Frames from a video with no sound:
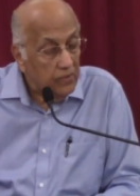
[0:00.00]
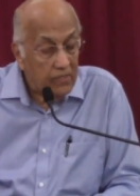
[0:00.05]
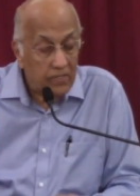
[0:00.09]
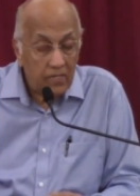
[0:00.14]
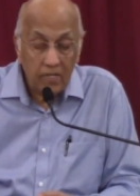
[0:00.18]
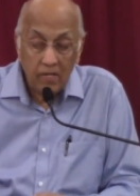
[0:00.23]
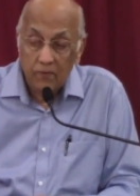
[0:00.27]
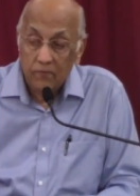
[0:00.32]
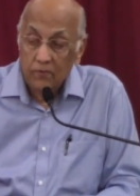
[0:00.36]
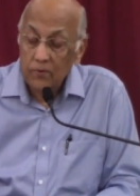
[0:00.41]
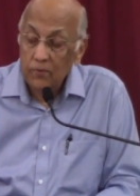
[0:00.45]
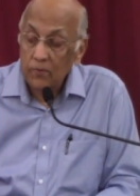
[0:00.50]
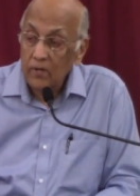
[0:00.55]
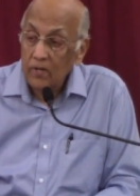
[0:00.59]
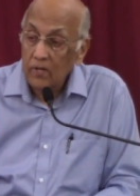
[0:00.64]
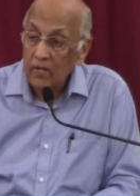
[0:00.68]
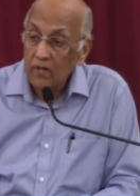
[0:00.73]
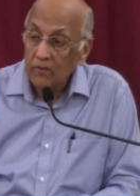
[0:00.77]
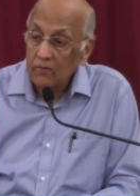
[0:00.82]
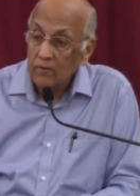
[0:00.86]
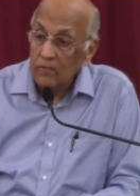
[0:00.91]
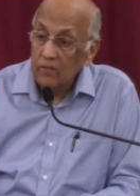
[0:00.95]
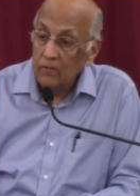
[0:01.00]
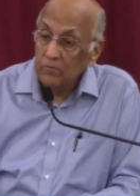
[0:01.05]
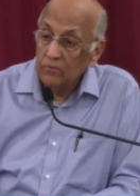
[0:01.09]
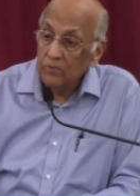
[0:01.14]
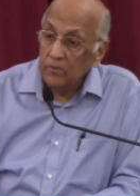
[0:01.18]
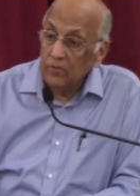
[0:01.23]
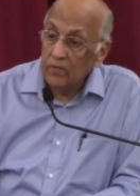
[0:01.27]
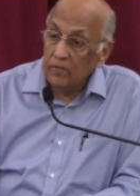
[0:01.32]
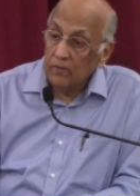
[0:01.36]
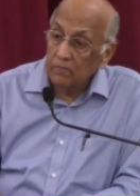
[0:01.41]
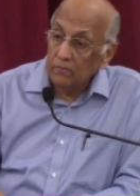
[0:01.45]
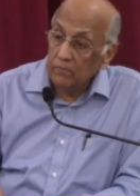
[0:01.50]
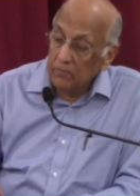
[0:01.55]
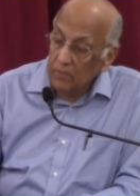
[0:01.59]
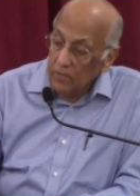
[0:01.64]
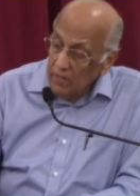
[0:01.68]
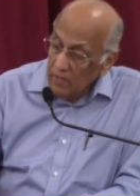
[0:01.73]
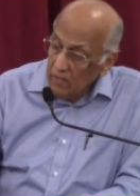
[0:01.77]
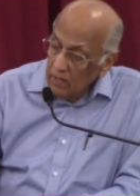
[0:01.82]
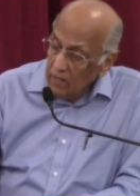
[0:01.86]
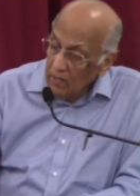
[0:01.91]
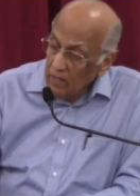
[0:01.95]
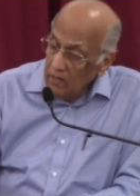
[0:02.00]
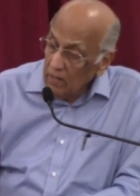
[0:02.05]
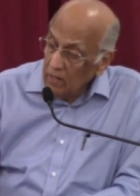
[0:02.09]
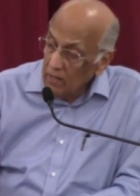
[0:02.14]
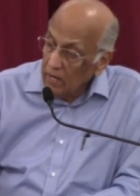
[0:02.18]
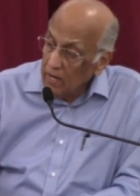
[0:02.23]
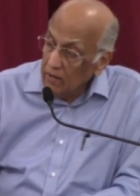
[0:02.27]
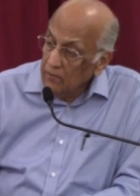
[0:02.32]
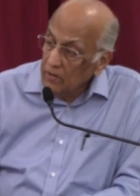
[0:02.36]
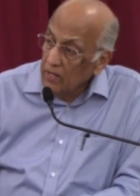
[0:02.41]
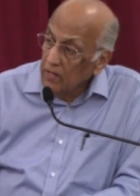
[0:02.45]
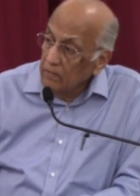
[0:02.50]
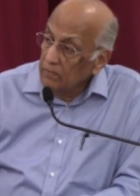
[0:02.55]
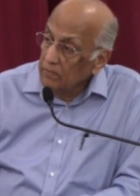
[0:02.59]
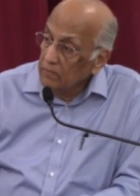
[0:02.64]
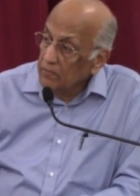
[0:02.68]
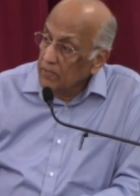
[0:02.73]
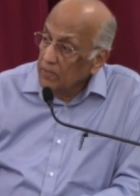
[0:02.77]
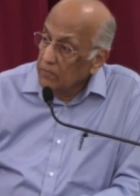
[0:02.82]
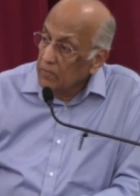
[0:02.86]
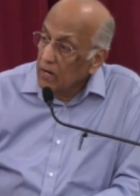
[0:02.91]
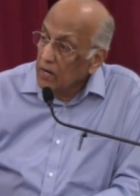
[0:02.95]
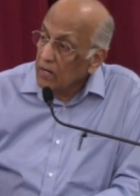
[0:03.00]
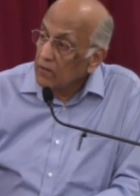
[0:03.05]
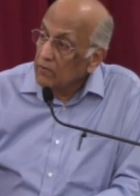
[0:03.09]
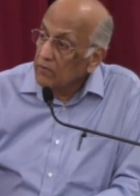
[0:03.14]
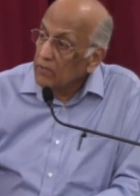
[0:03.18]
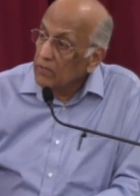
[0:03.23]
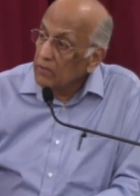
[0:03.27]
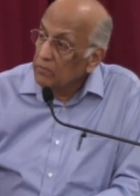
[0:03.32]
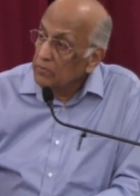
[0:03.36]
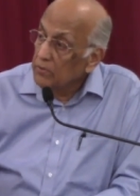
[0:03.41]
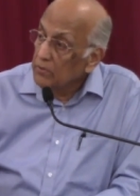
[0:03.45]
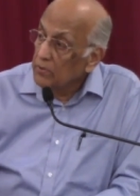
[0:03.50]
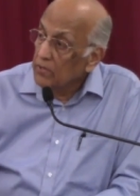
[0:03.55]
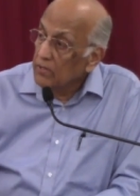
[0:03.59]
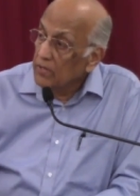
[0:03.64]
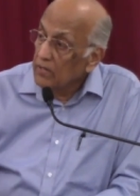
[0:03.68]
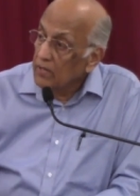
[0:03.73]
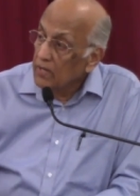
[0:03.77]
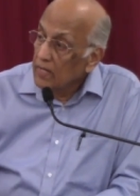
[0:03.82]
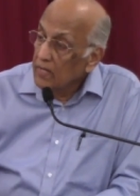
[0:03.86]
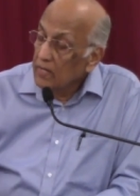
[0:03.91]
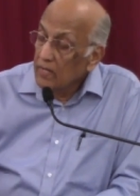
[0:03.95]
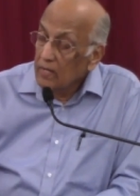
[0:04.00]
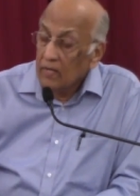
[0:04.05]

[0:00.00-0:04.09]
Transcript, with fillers: we say, if you want to give to the poor, put it in a little envelope and mark for the poor,